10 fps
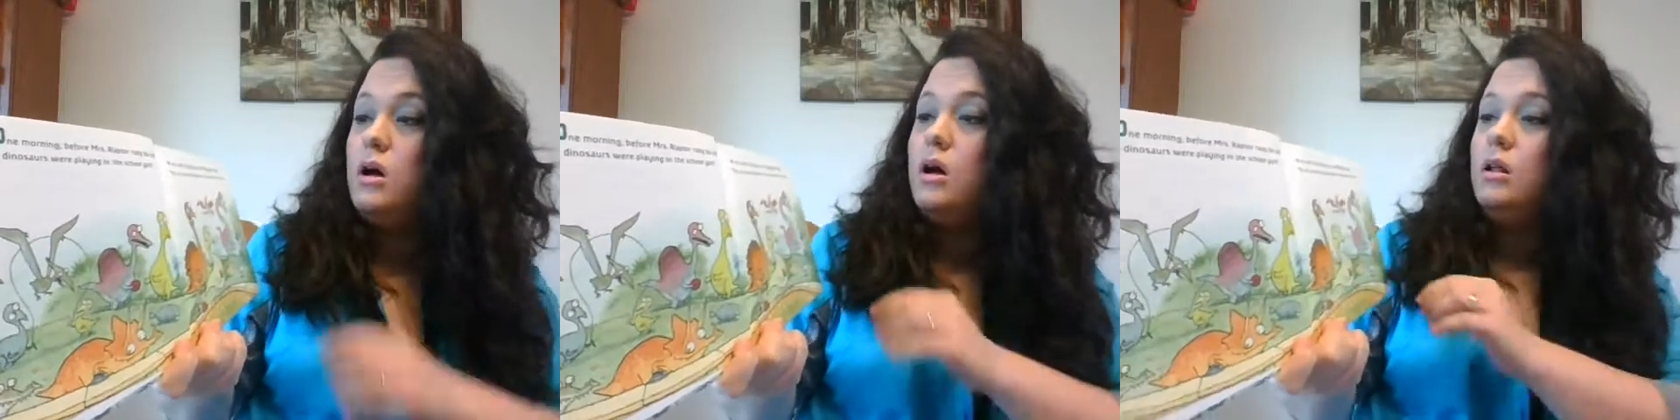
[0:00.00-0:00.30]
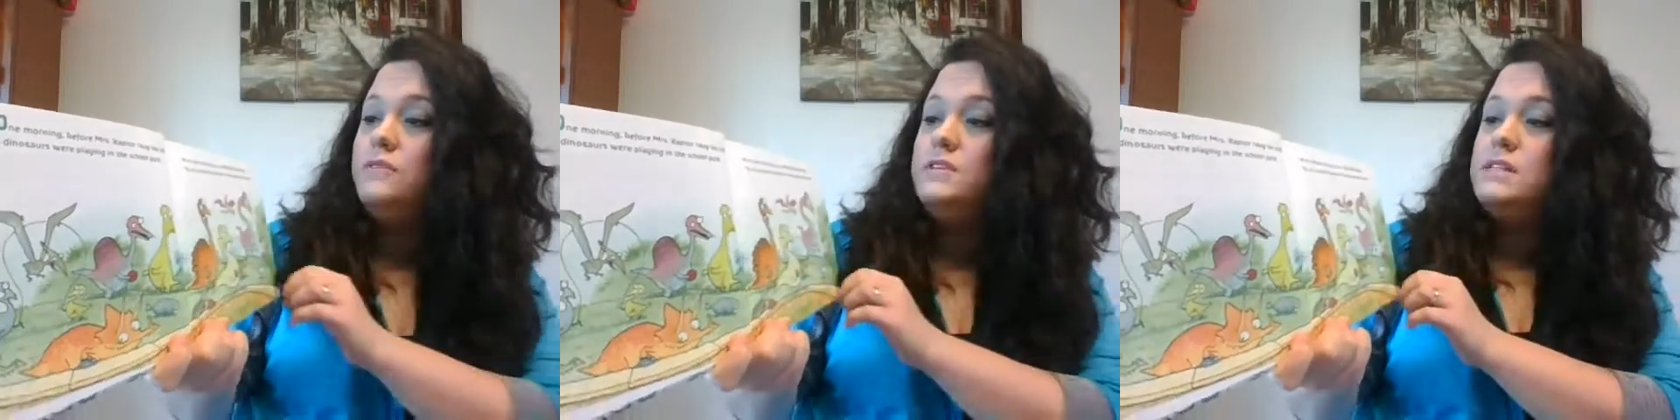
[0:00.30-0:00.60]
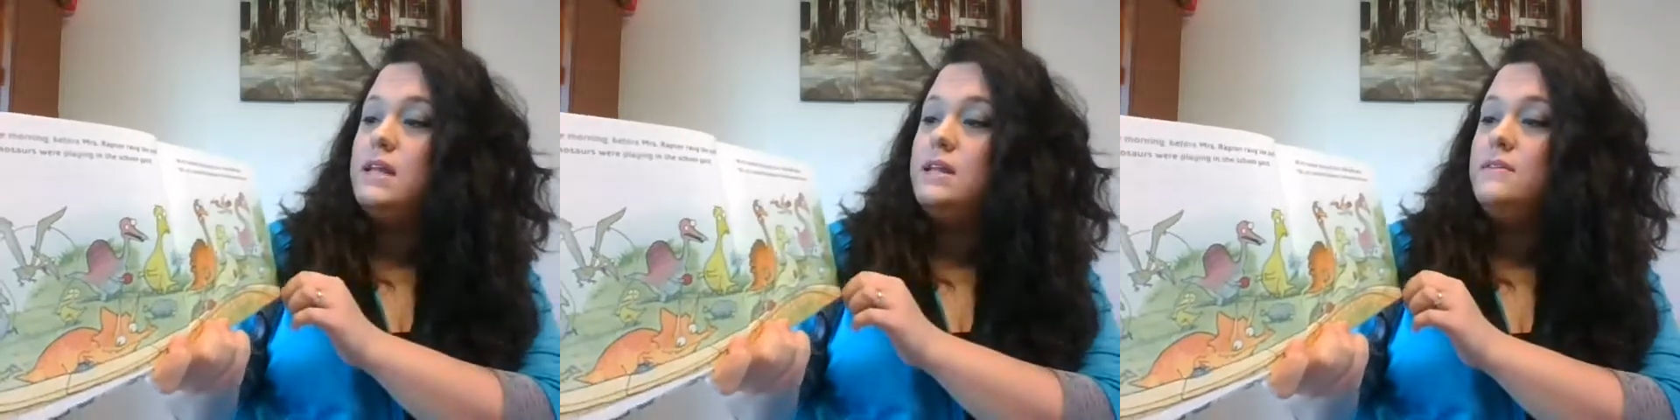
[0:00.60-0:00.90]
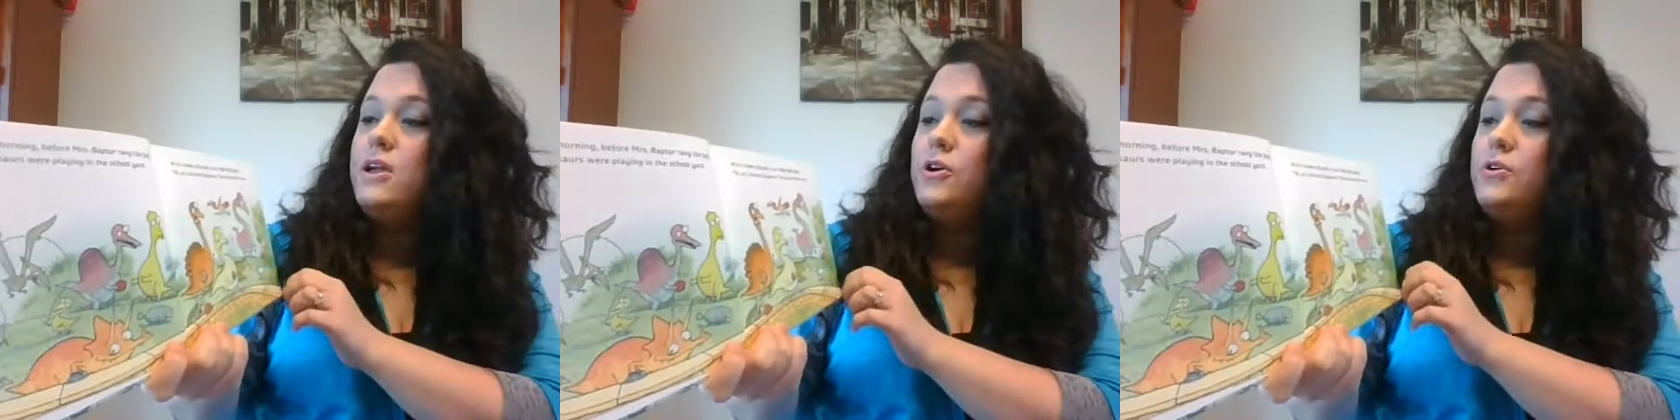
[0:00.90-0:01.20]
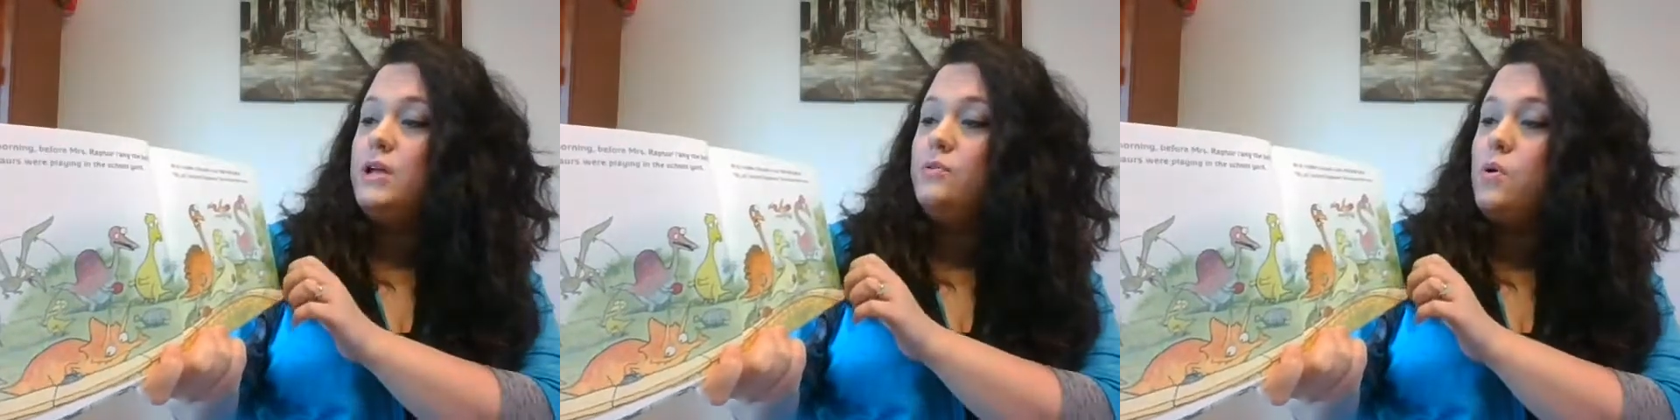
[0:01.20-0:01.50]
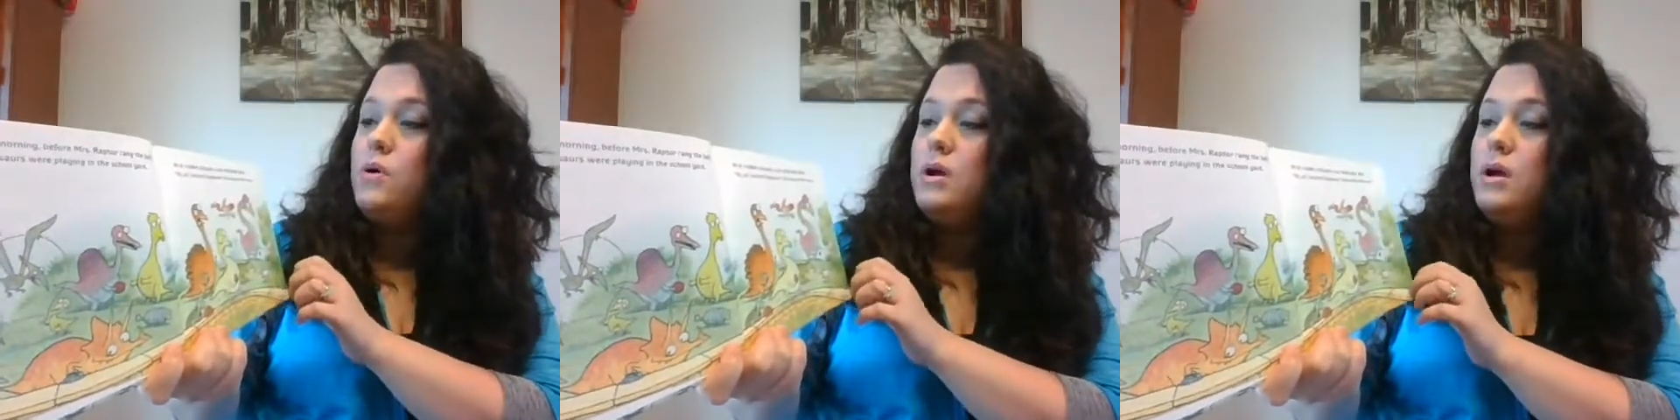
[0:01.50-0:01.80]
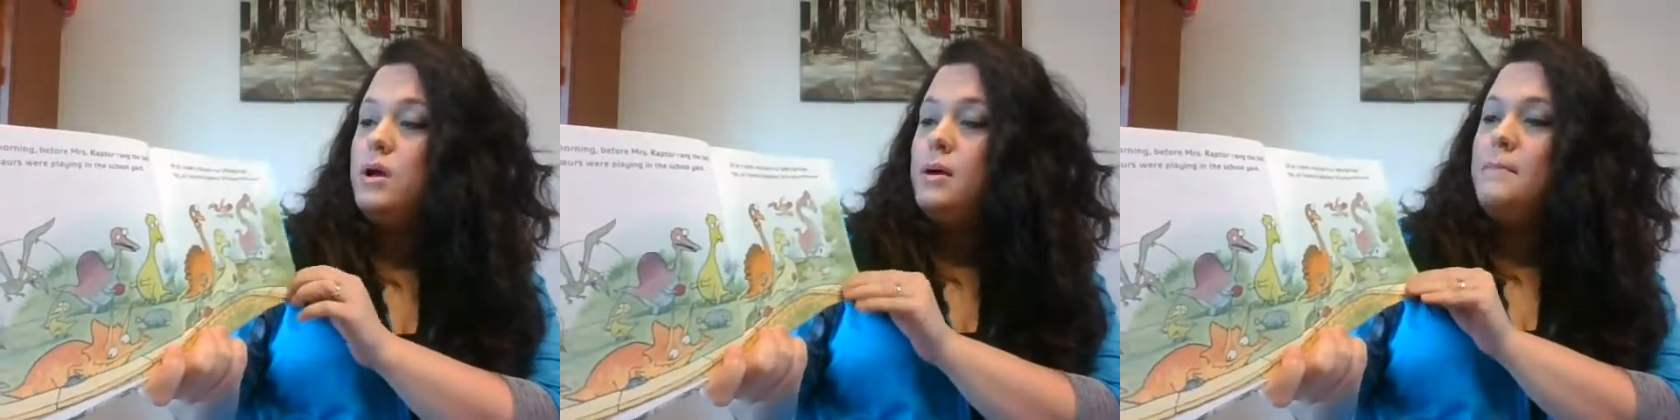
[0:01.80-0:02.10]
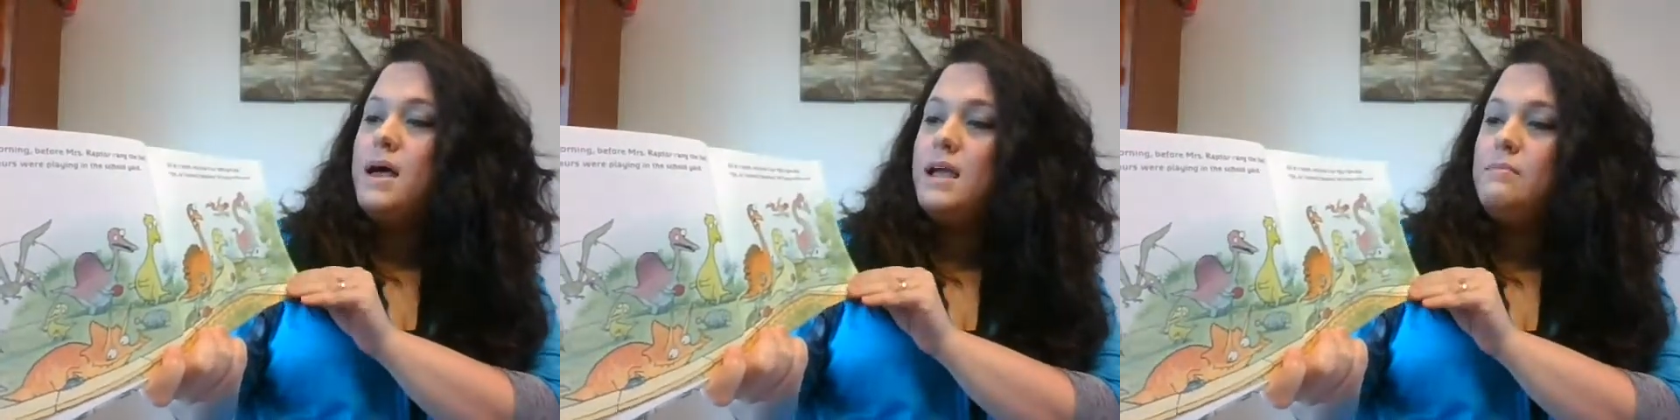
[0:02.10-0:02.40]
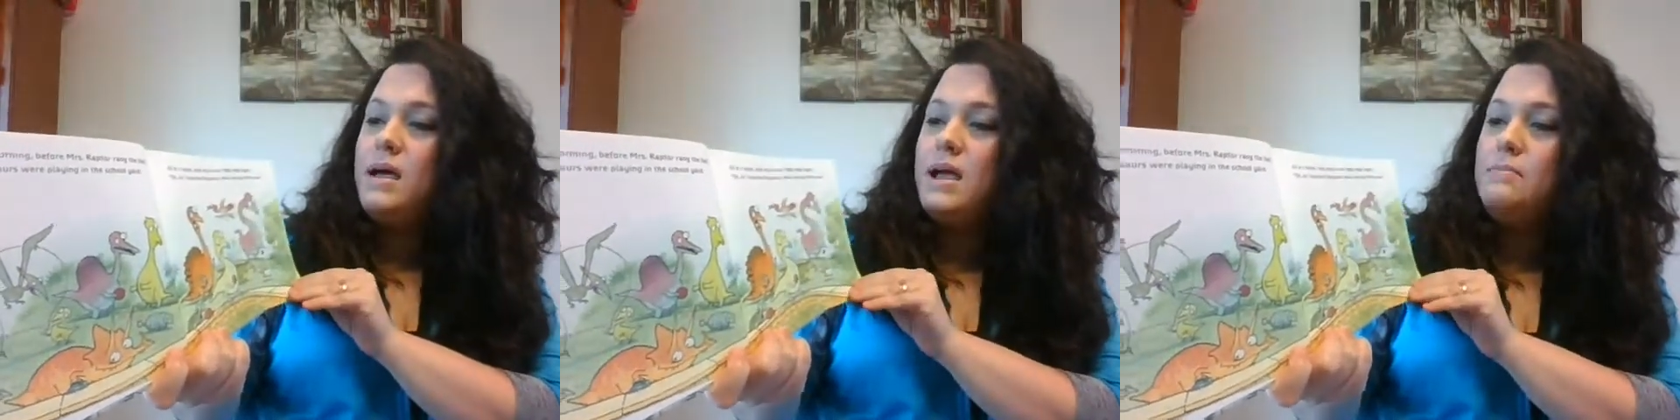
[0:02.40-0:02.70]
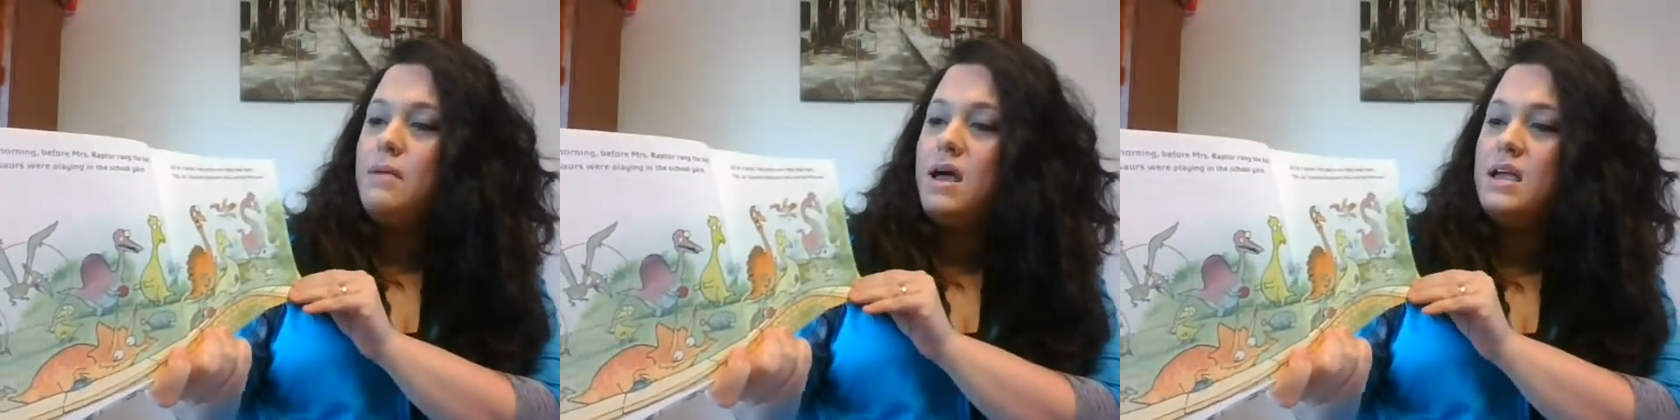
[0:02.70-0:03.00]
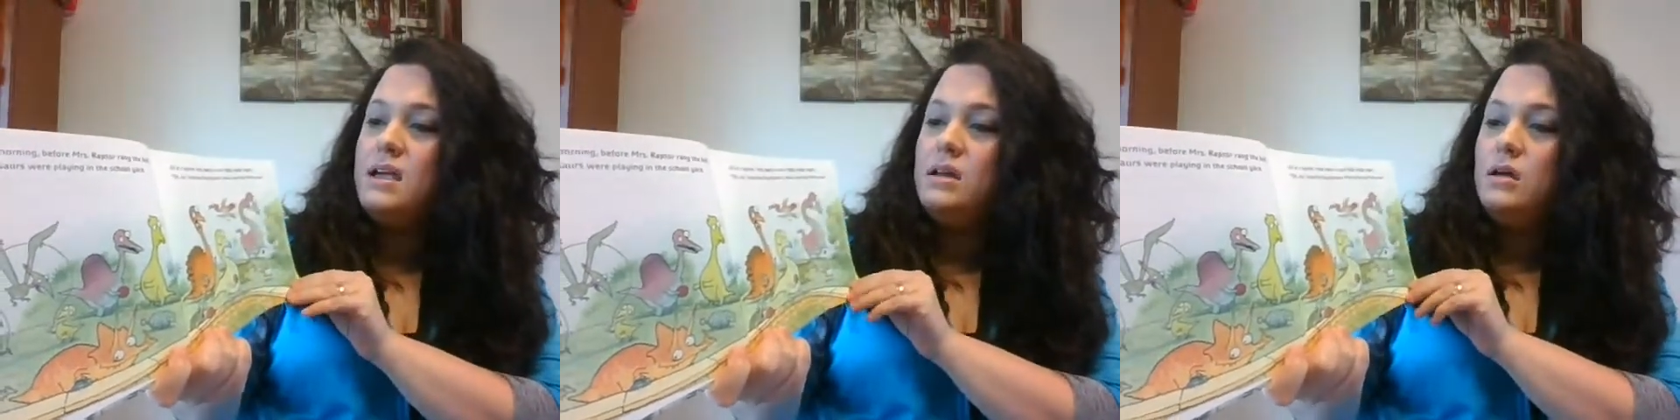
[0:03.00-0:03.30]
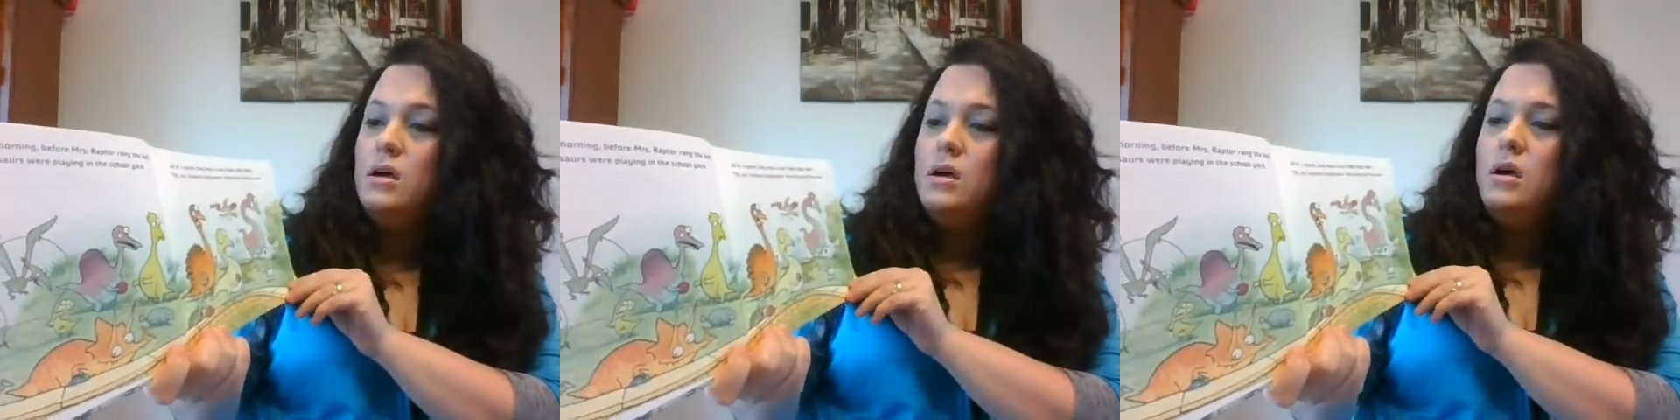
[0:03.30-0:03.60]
All of a sudden, they heard a roar. Mine, mine, mine!